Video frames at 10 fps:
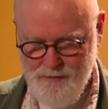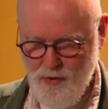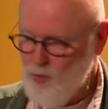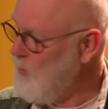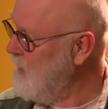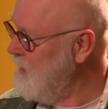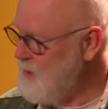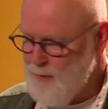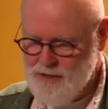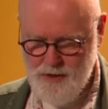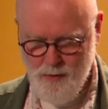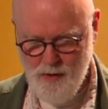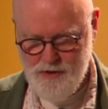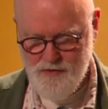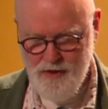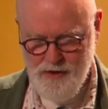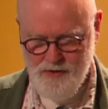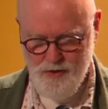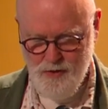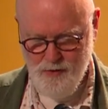Van Gogh in this picture was trying
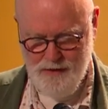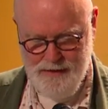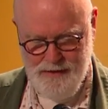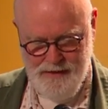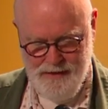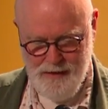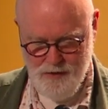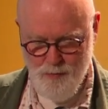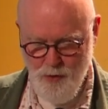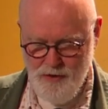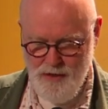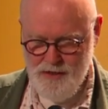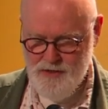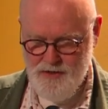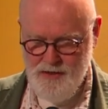to modernize